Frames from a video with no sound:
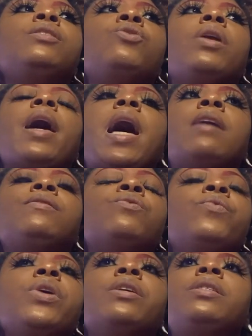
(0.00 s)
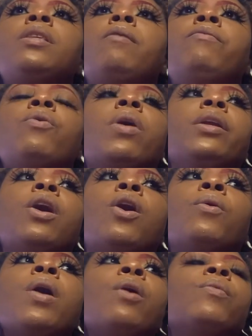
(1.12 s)
going to have some weird stuff going
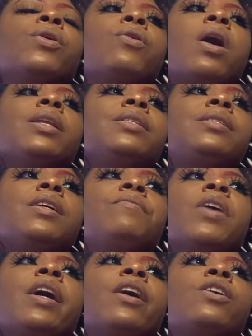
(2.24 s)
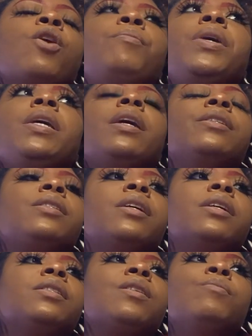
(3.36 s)
on, regardless if they are going to be
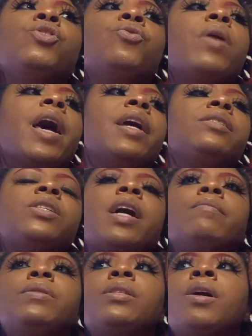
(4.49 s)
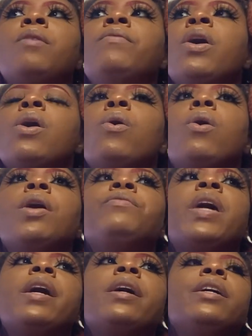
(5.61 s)
into some new age type stuff, or if
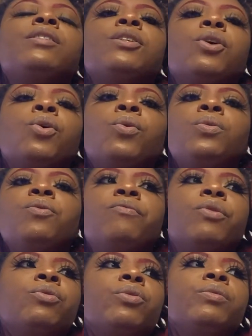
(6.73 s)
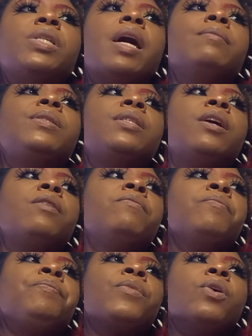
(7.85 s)
they are into the hoodoo voodoo type stuff,
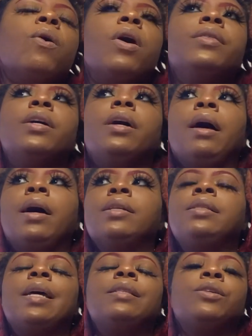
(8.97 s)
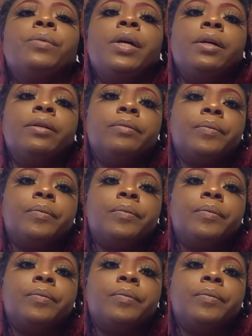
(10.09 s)
or the Santeria.